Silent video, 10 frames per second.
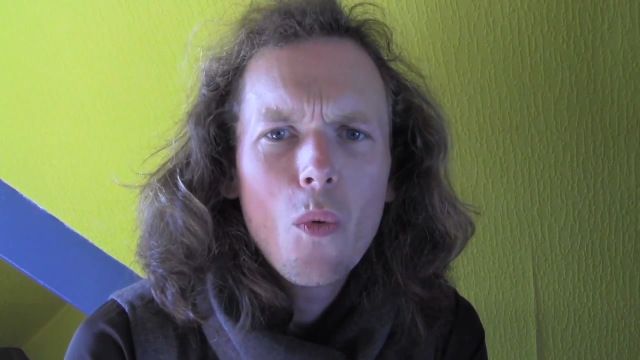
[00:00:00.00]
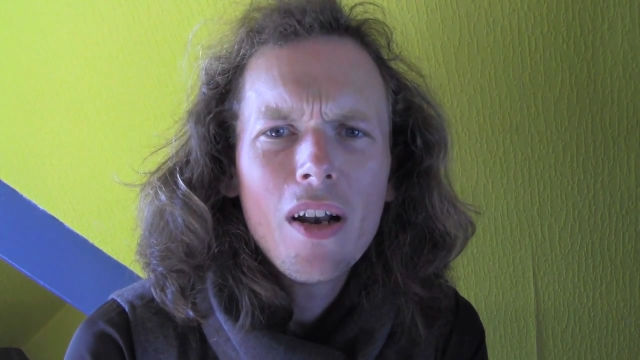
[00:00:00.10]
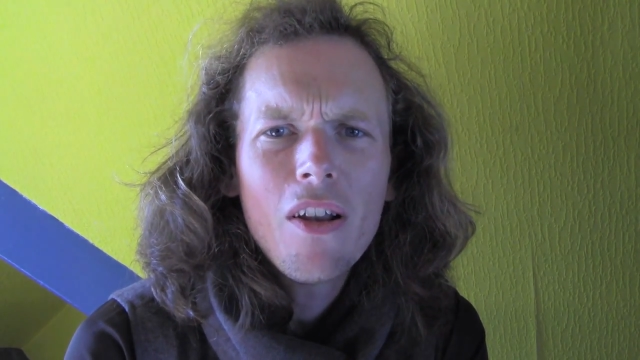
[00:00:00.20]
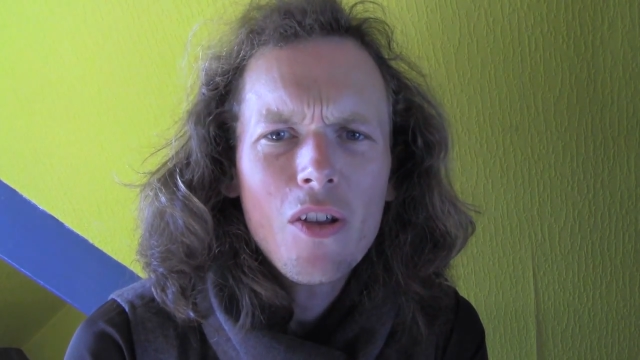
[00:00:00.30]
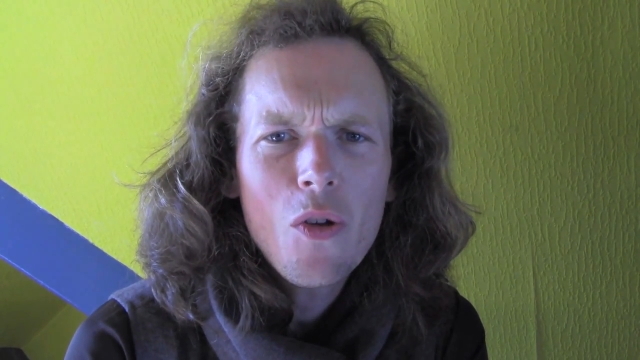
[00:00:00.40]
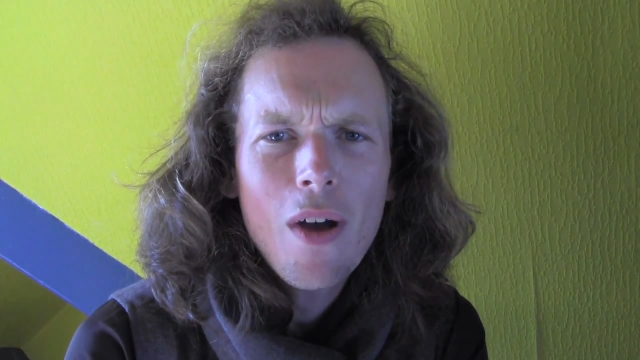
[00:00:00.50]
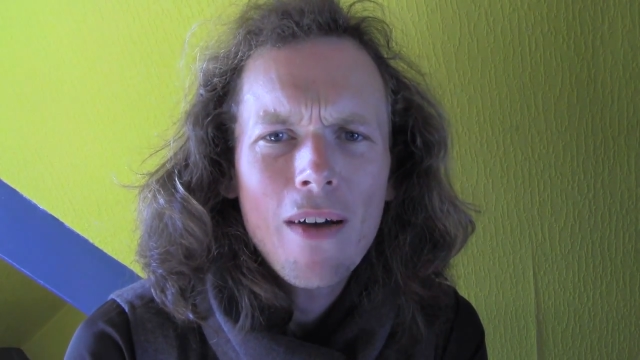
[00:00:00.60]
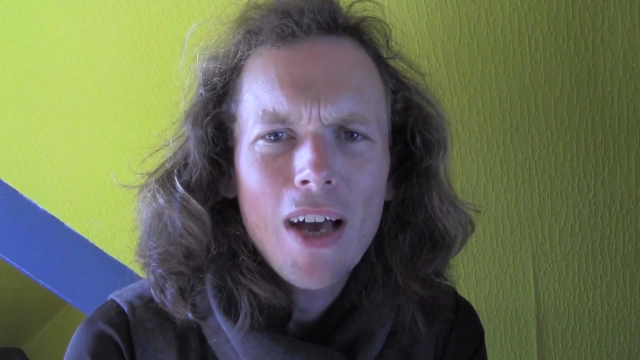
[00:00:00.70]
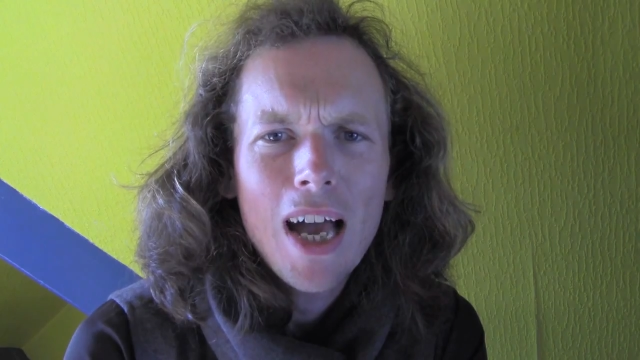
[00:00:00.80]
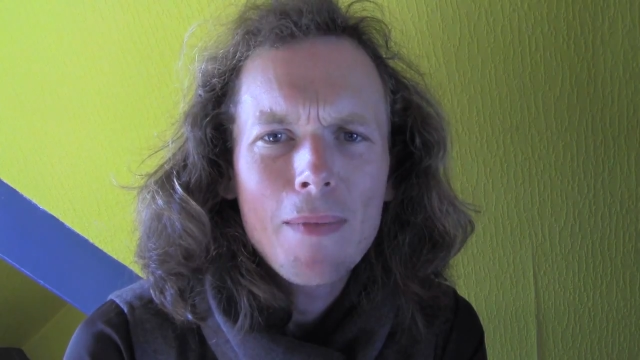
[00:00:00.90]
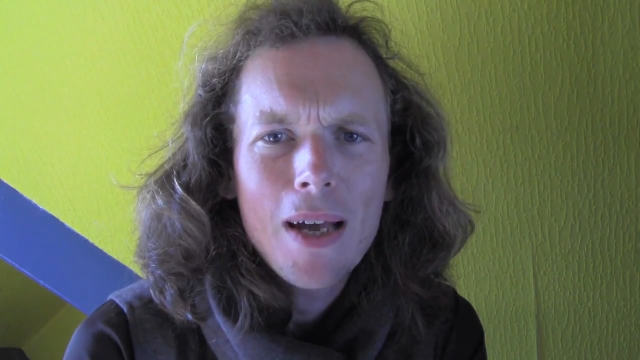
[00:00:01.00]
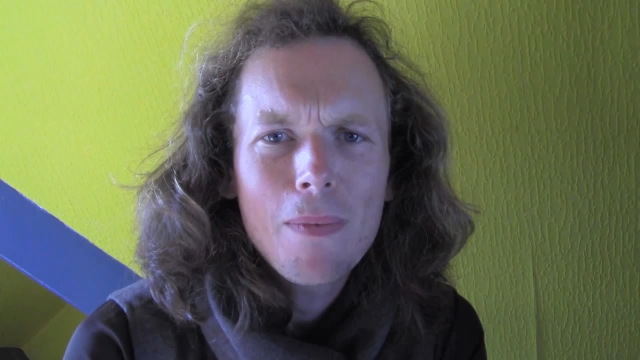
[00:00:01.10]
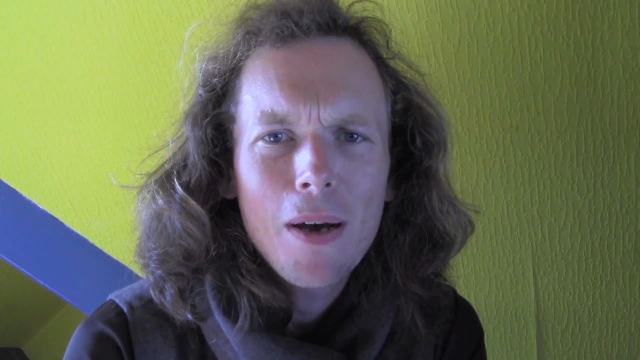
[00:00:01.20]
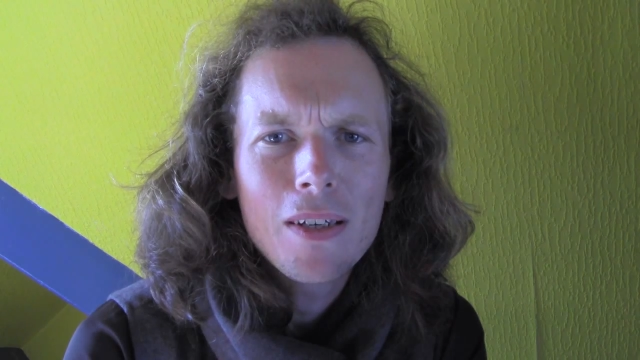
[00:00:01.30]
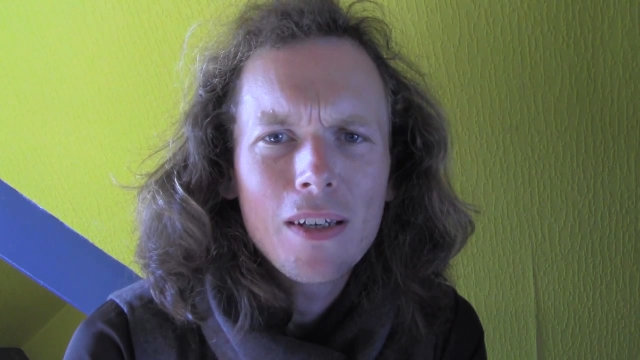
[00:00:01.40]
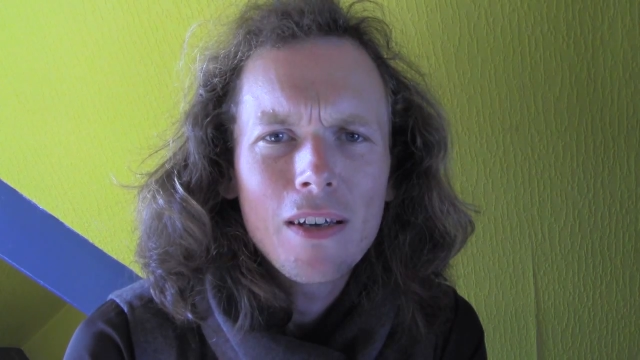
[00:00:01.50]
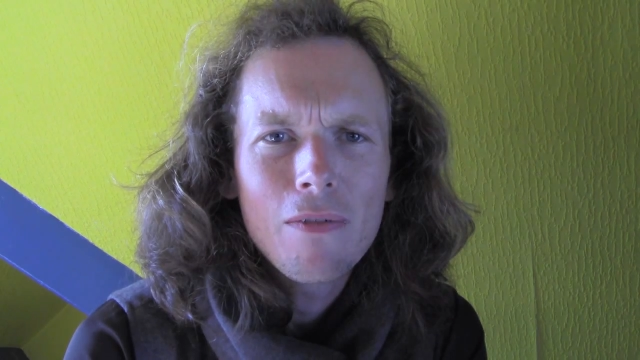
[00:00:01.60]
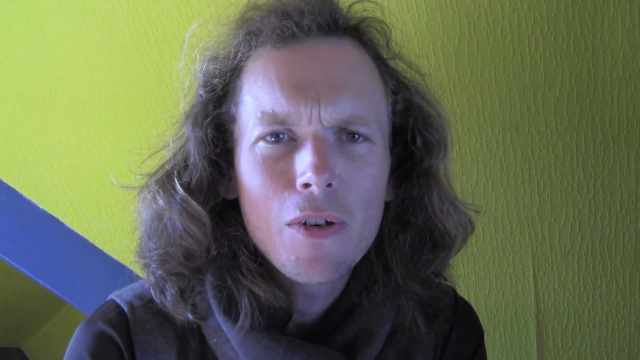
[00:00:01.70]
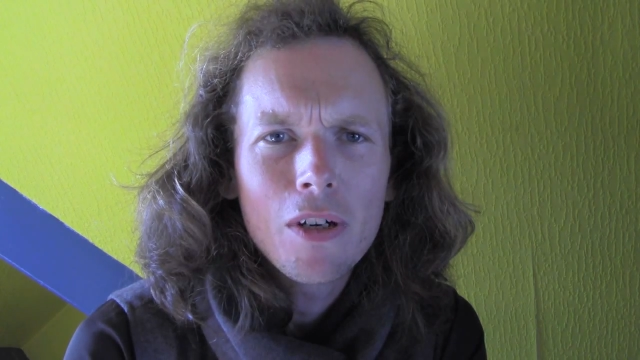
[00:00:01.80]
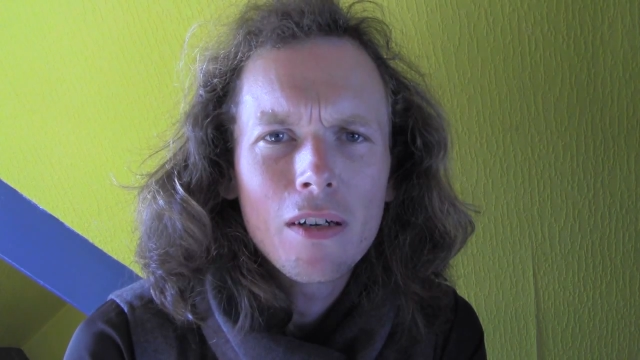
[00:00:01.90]
Why don't you have a Heimat party,
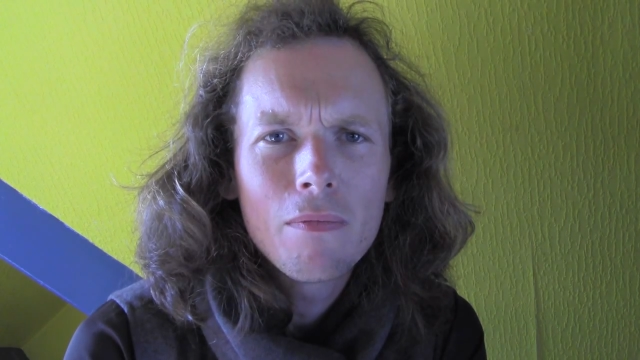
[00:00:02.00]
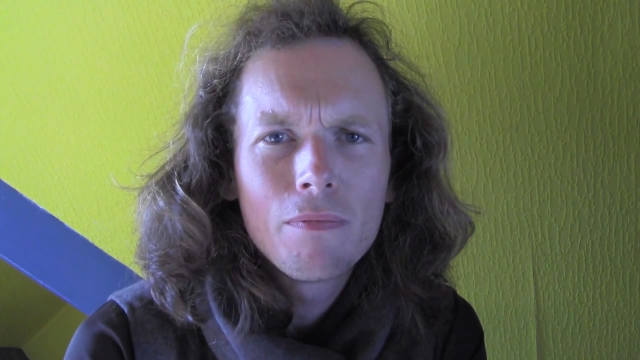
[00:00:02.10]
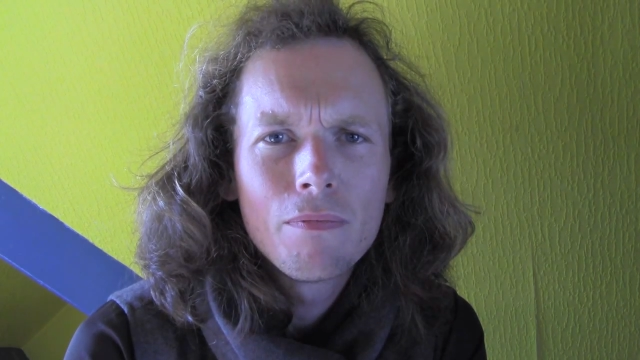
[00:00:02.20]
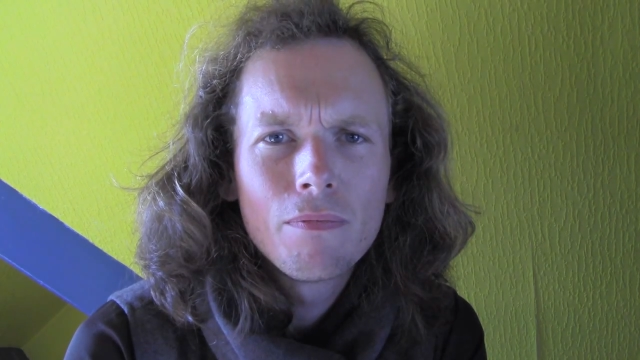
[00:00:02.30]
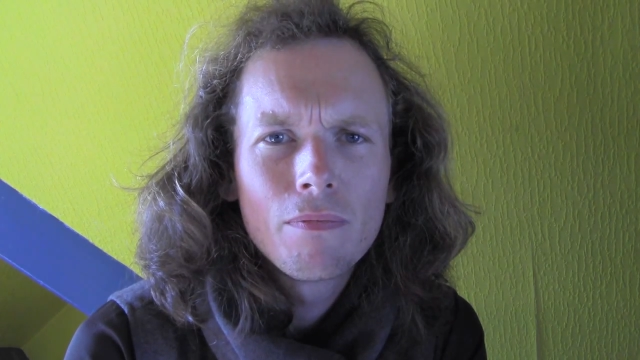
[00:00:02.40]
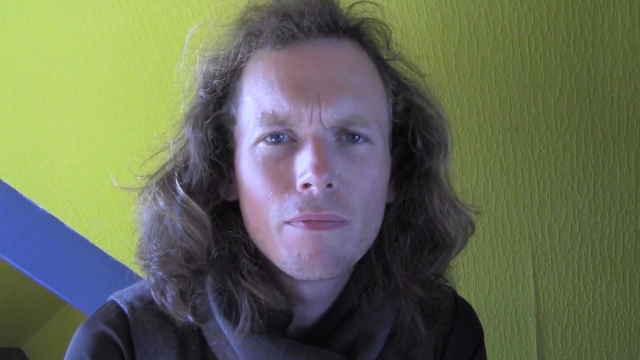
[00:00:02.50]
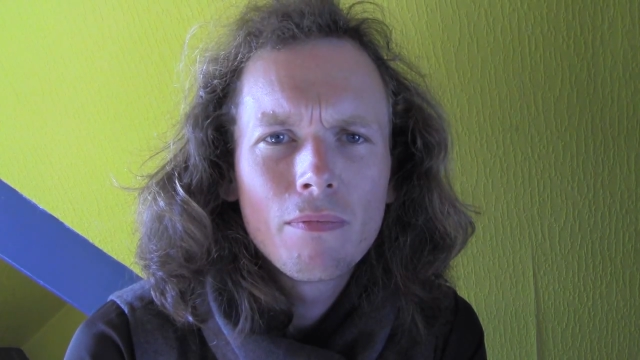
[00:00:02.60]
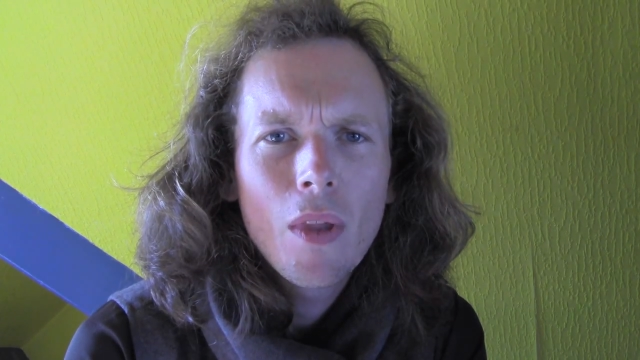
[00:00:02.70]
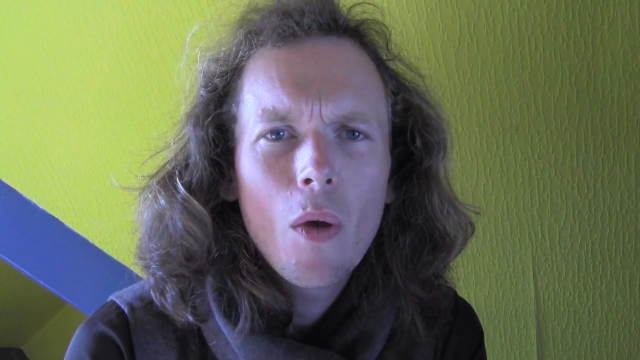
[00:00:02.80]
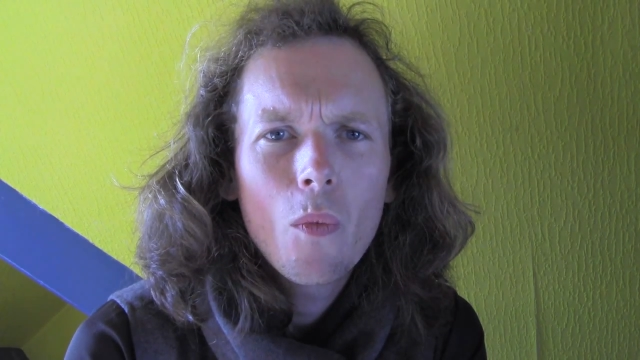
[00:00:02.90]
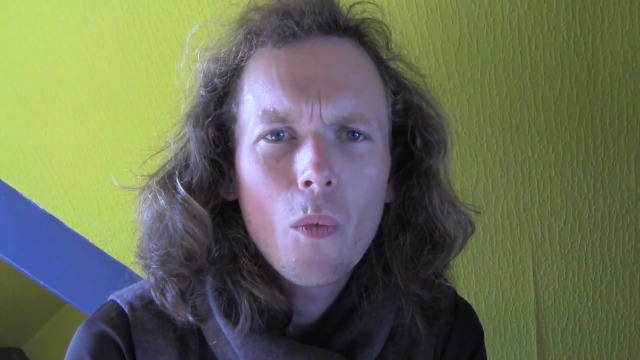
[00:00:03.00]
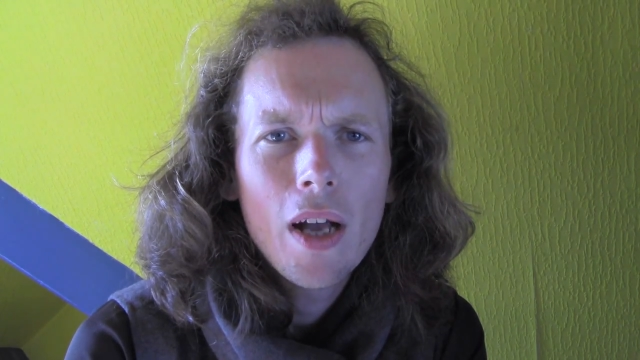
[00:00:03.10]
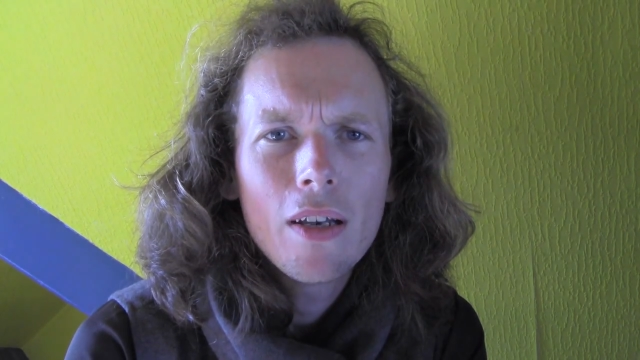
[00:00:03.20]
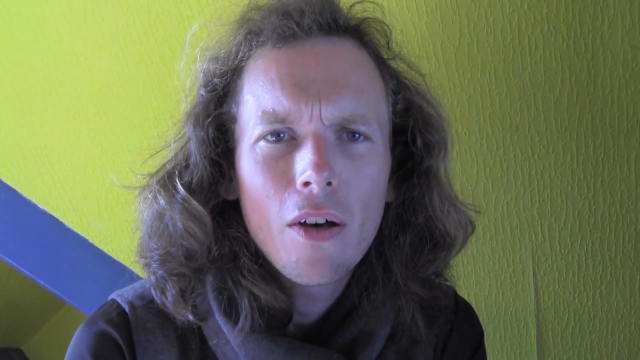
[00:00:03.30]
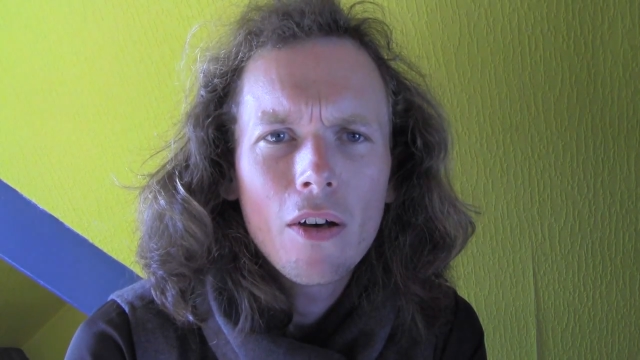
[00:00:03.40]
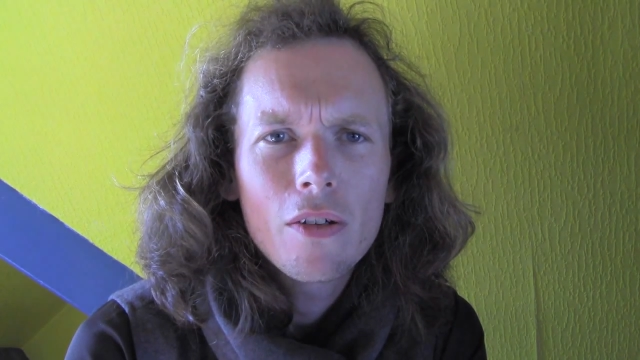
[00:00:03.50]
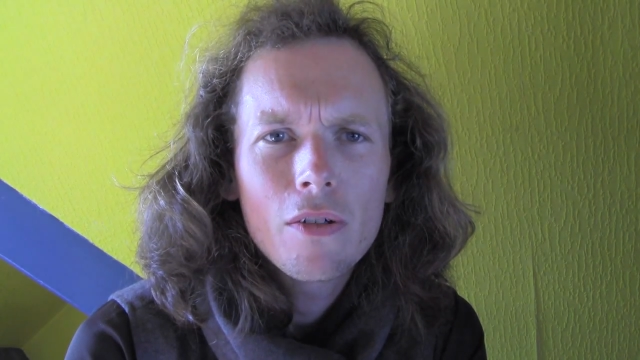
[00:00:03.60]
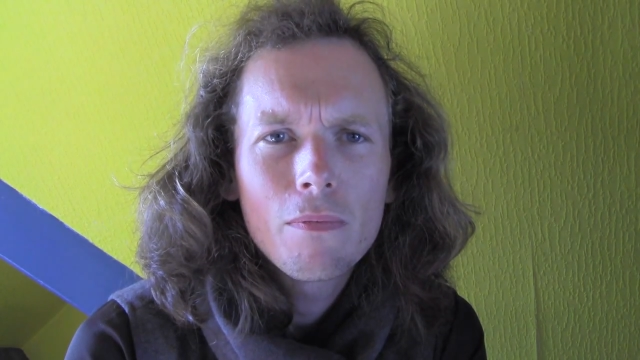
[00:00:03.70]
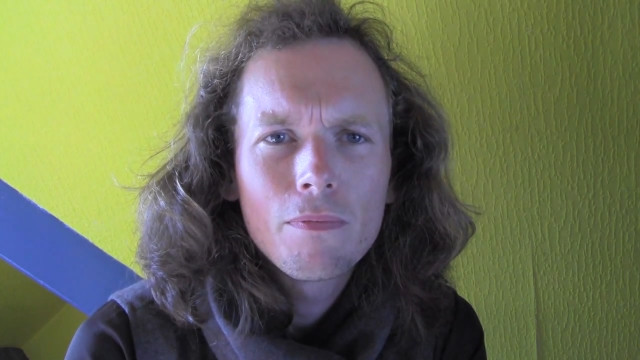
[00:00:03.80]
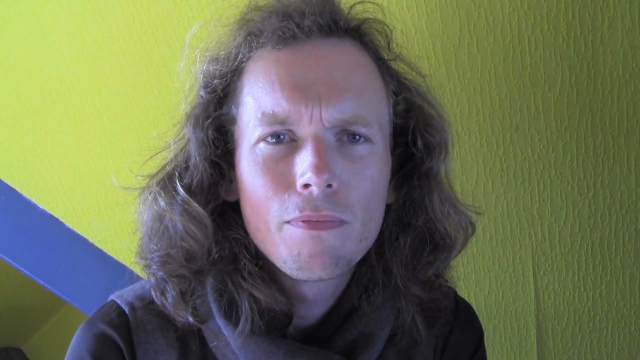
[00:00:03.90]
dear viewer? Why not?